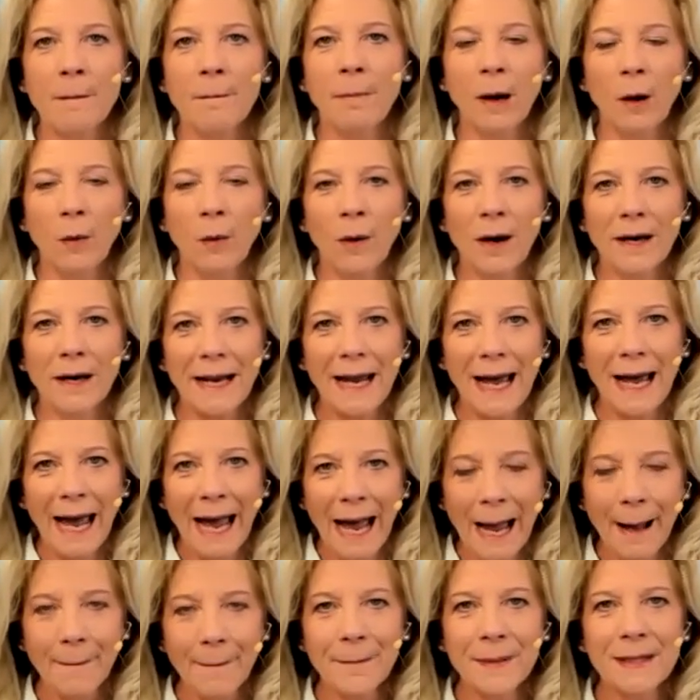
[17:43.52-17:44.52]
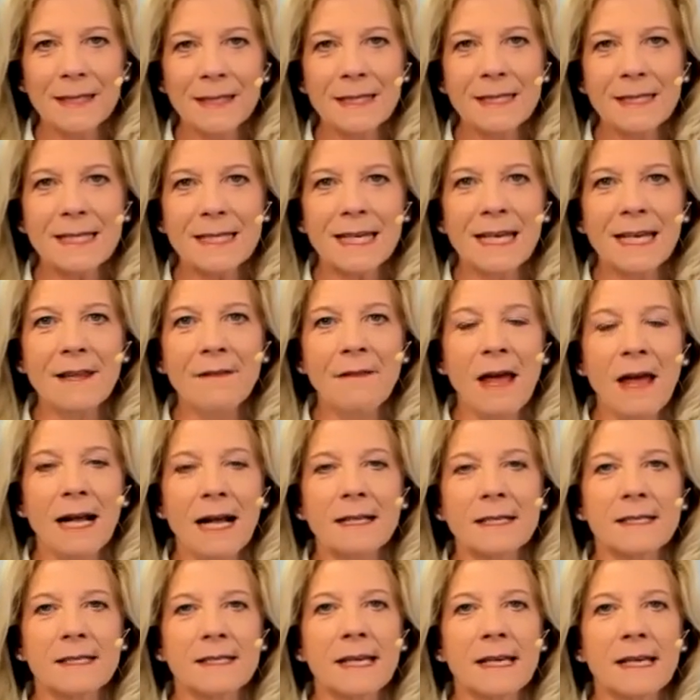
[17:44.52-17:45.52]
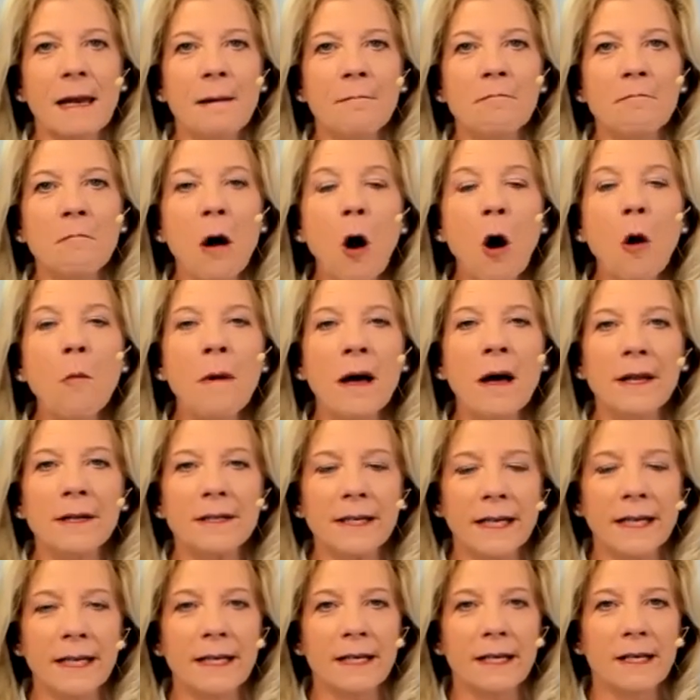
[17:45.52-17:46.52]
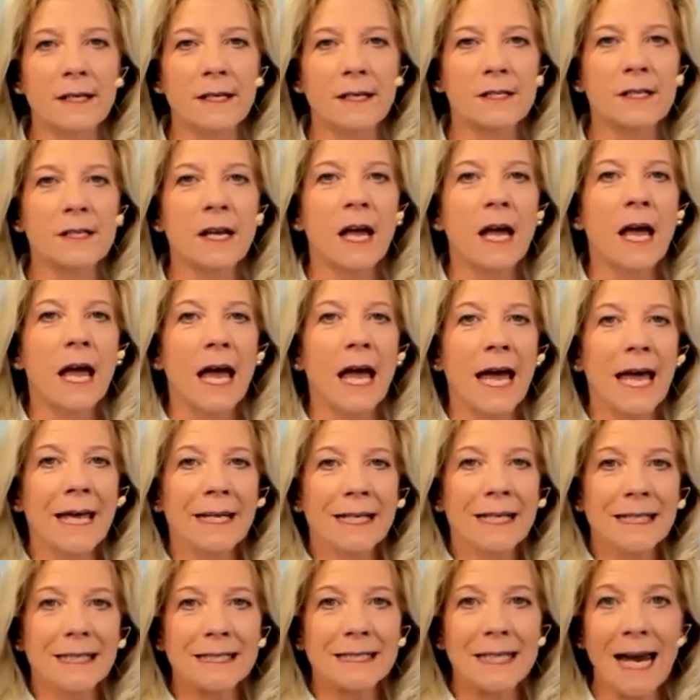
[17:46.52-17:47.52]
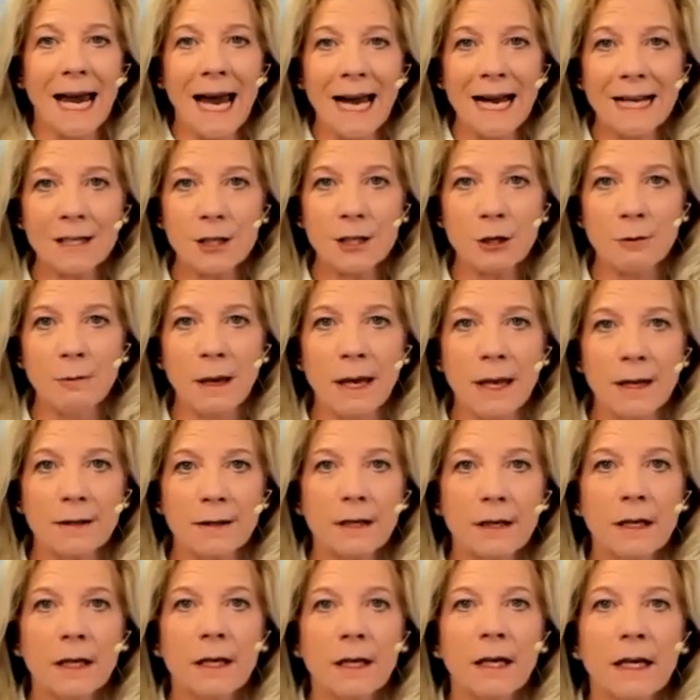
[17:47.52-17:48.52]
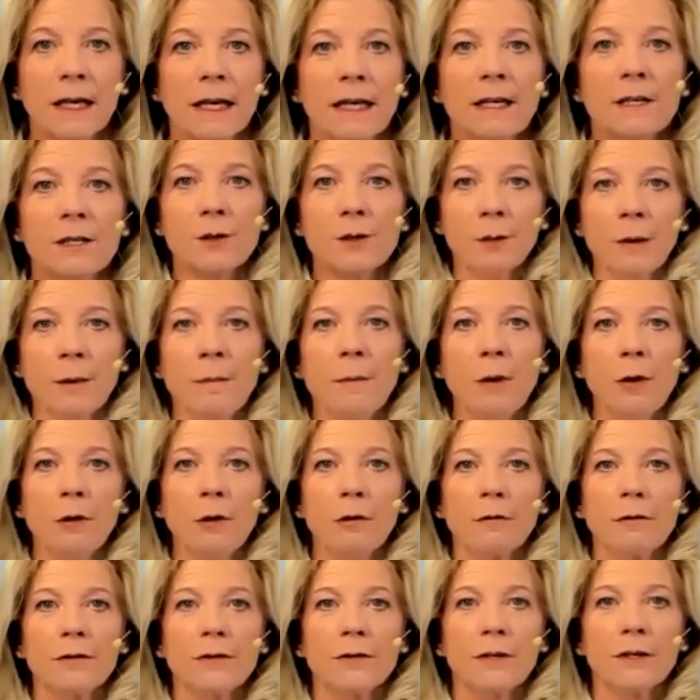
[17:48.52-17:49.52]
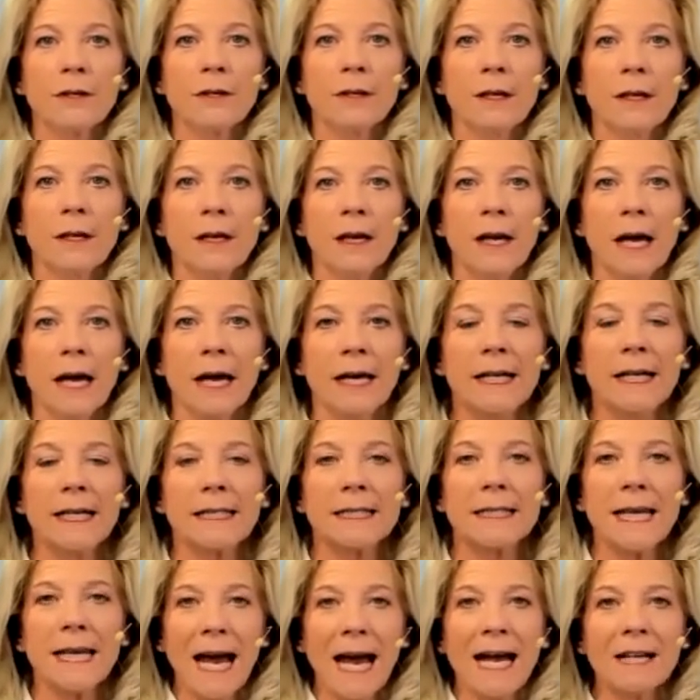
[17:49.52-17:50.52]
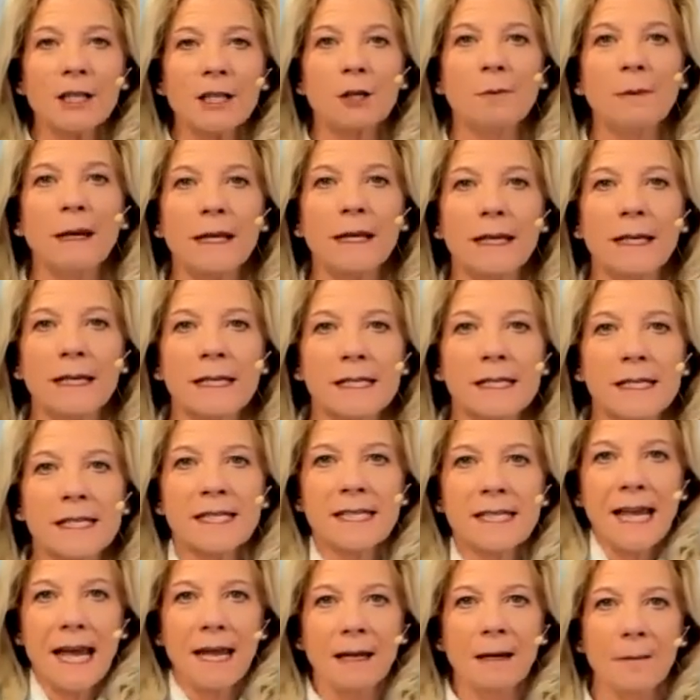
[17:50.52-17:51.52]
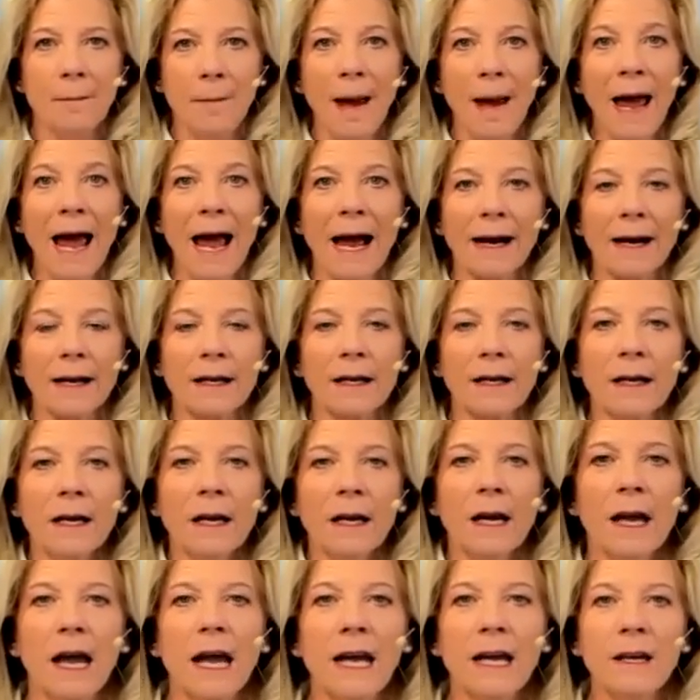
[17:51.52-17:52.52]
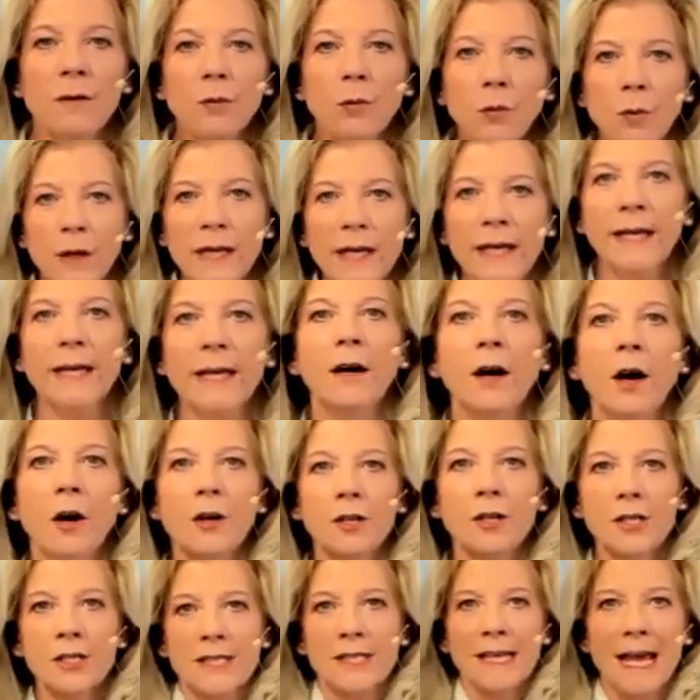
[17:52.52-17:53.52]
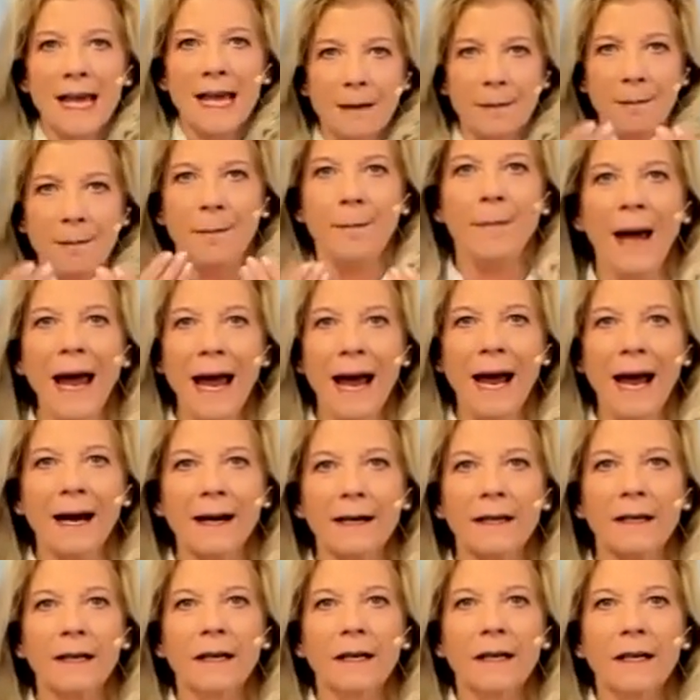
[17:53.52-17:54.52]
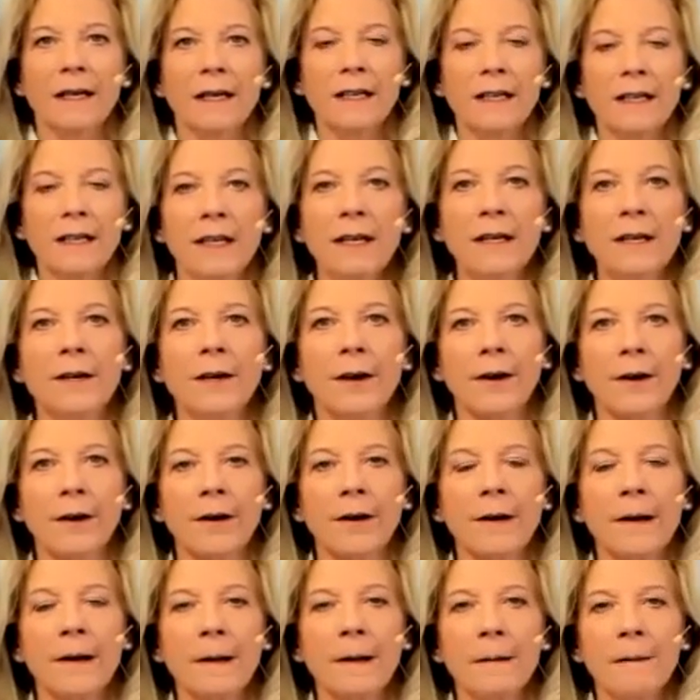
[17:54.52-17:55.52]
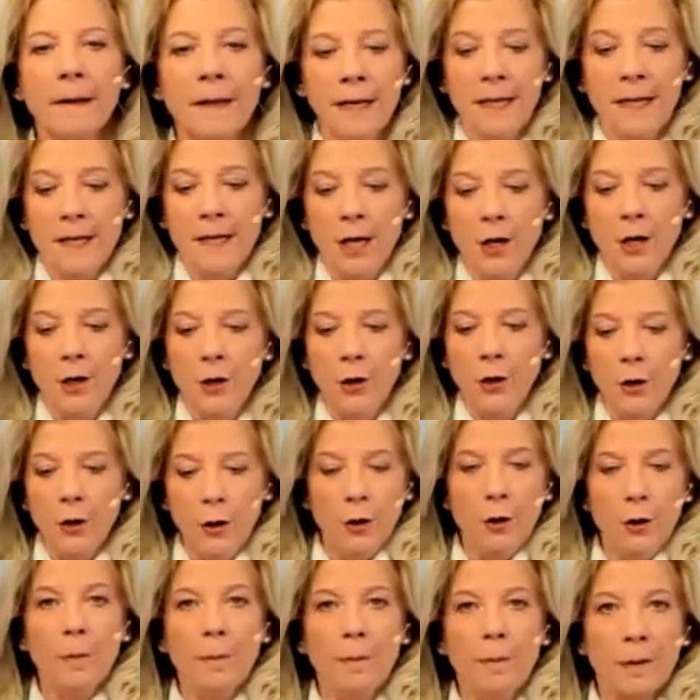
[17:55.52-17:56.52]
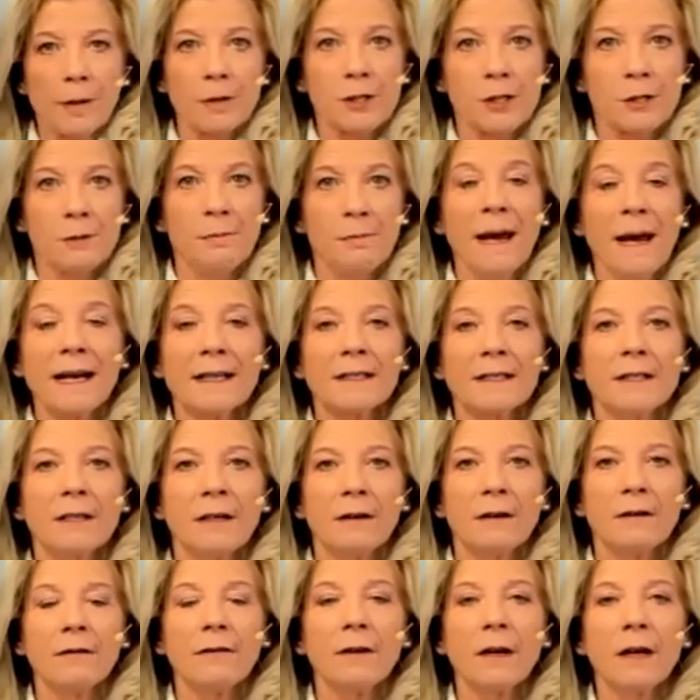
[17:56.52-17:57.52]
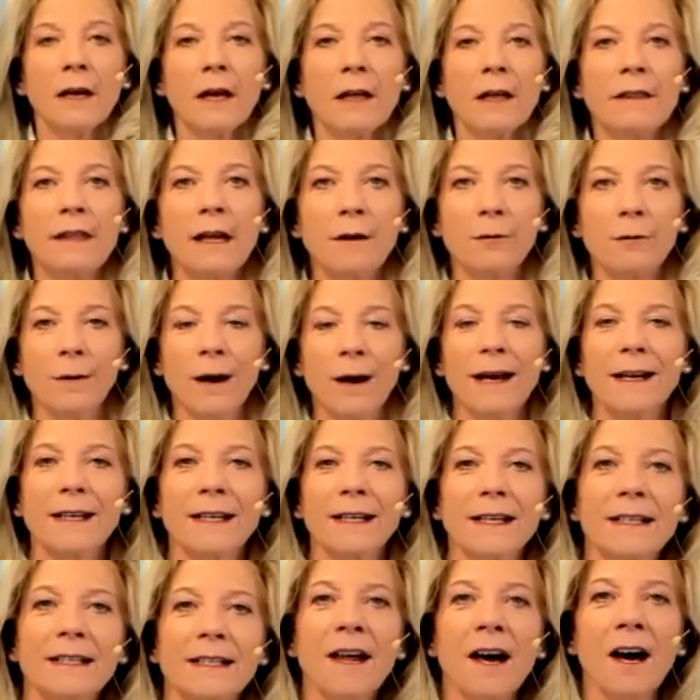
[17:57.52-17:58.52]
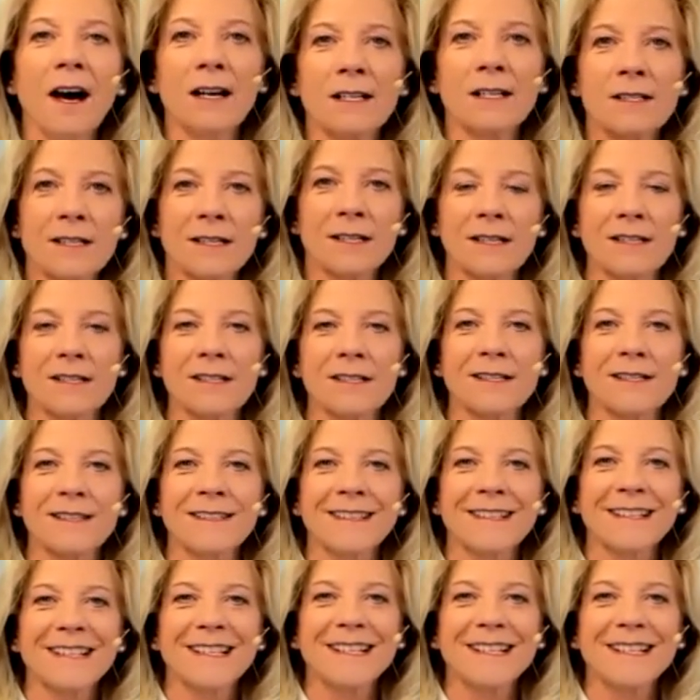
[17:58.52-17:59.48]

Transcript: But what happens in that same moment is an attachment is removed. An attachment is set back, and we are set back here in a new perspective that recognizes